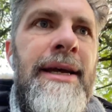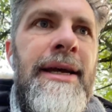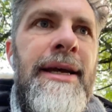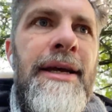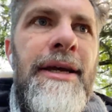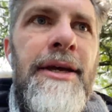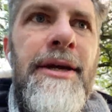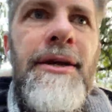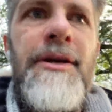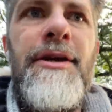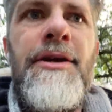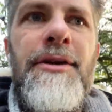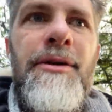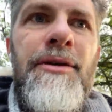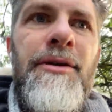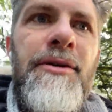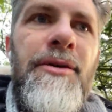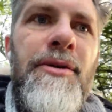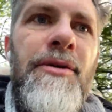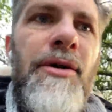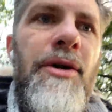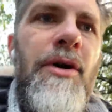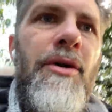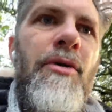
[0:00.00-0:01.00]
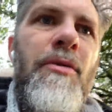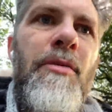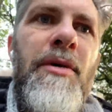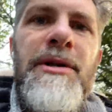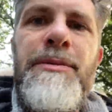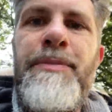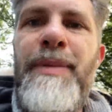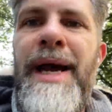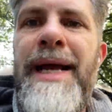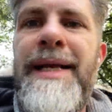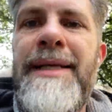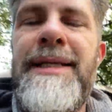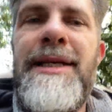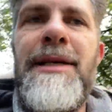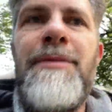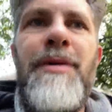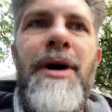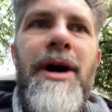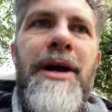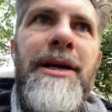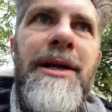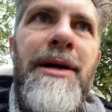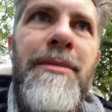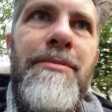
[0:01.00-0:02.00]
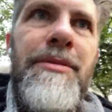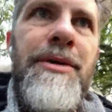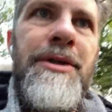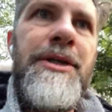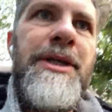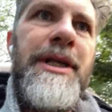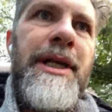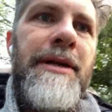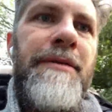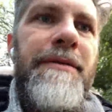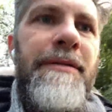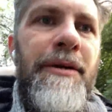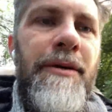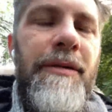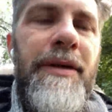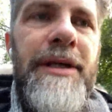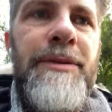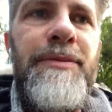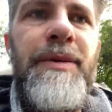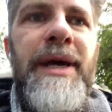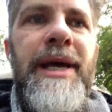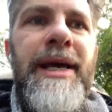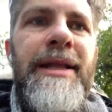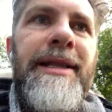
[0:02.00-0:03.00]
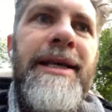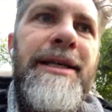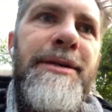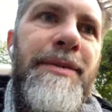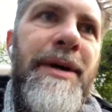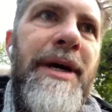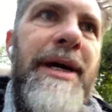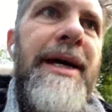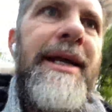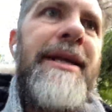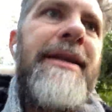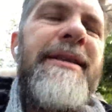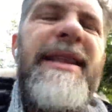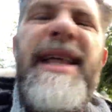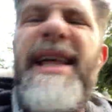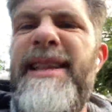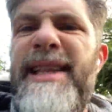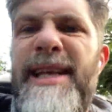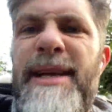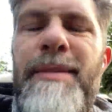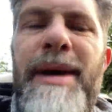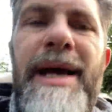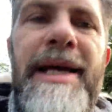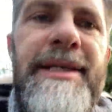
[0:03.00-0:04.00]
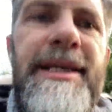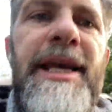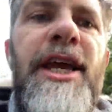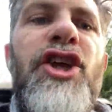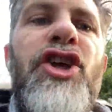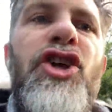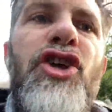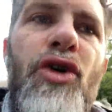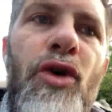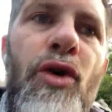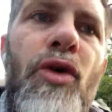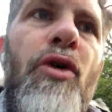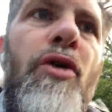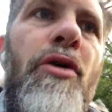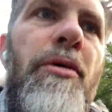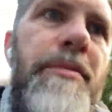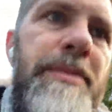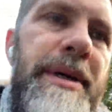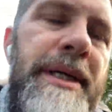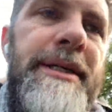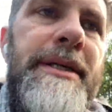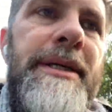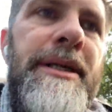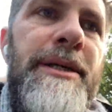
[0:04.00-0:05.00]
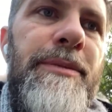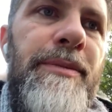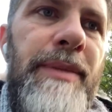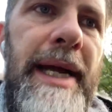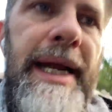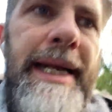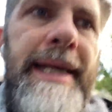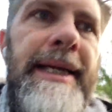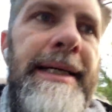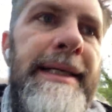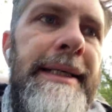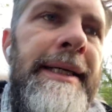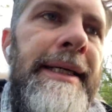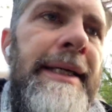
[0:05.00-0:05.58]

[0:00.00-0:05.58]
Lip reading: You almost painting by numbers. You need to fill this bit in, and then it makes it your business plan.